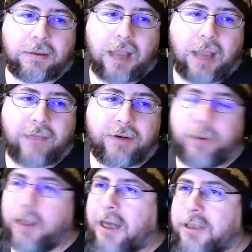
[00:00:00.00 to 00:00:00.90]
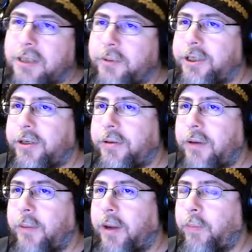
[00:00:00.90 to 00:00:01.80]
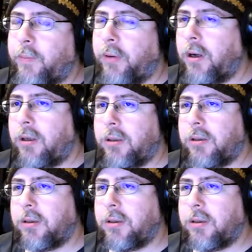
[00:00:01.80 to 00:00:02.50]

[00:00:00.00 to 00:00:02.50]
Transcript: After doing last week's show about Brawl,